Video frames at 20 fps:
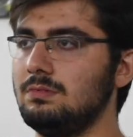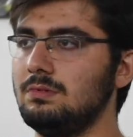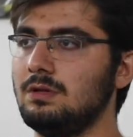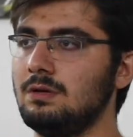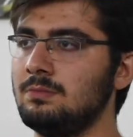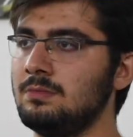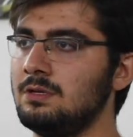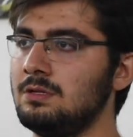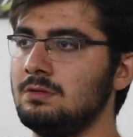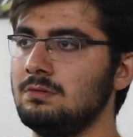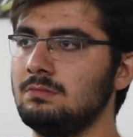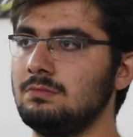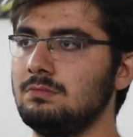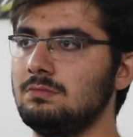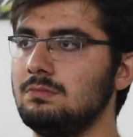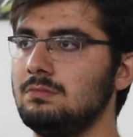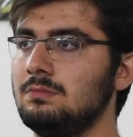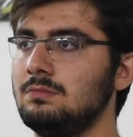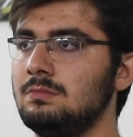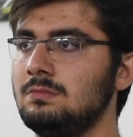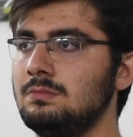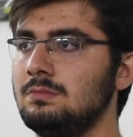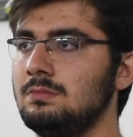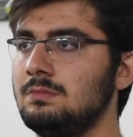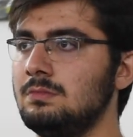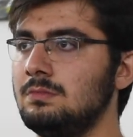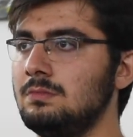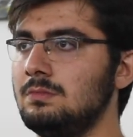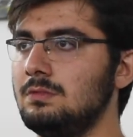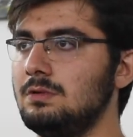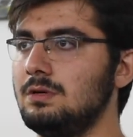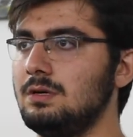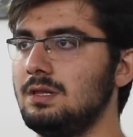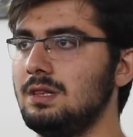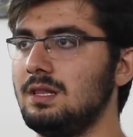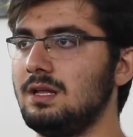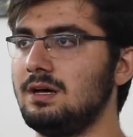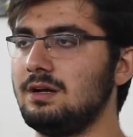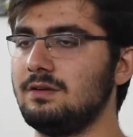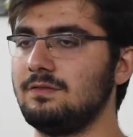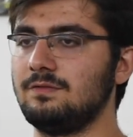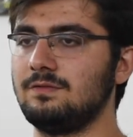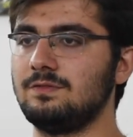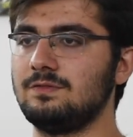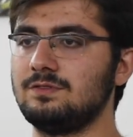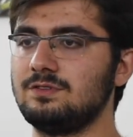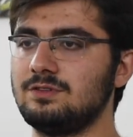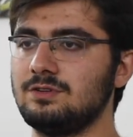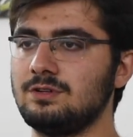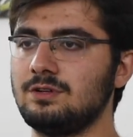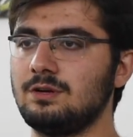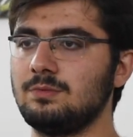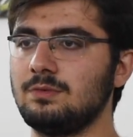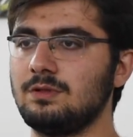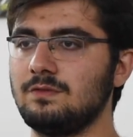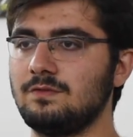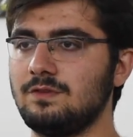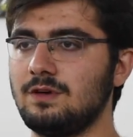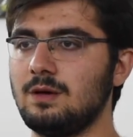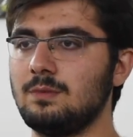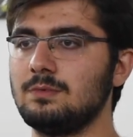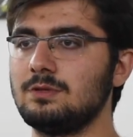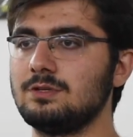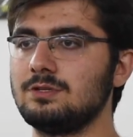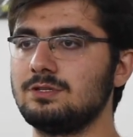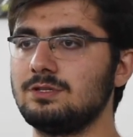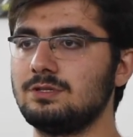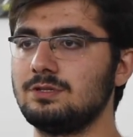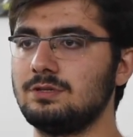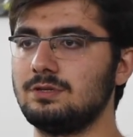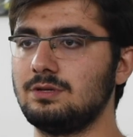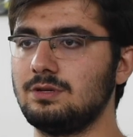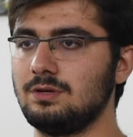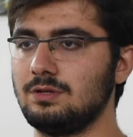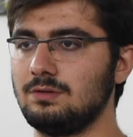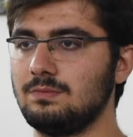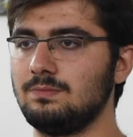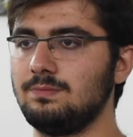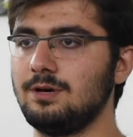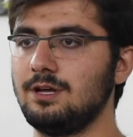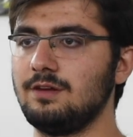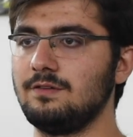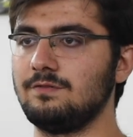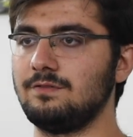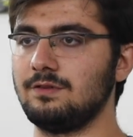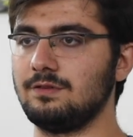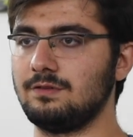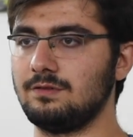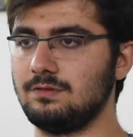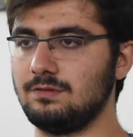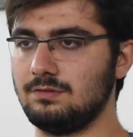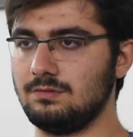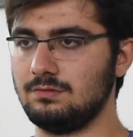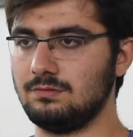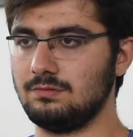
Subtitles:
I mean, a lot of Syrian Armenian families could benefit